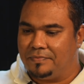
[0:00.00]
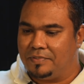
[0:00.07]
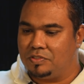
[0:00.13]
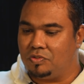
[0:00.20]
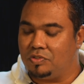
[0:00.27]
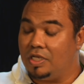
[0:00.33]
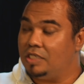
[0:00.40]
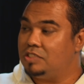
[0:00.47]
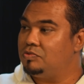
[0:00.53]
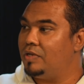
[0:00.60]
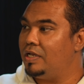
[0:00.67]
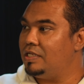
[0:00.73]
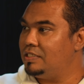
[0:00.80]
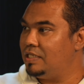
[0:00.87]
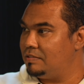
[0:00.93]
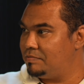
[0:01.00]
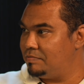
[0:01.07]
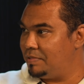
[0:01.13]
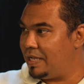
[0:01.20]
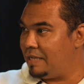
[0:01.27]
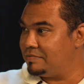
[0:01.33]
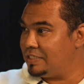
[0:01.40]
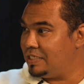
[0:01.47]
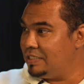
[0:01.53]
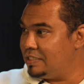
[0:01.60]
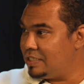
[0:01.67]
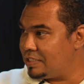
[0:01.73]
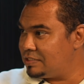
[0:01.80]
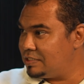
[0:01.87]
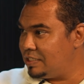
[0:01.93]
So here's where it becomes
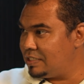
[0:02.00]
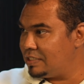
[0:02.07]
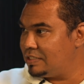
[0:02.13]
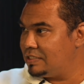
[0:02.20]
interesting.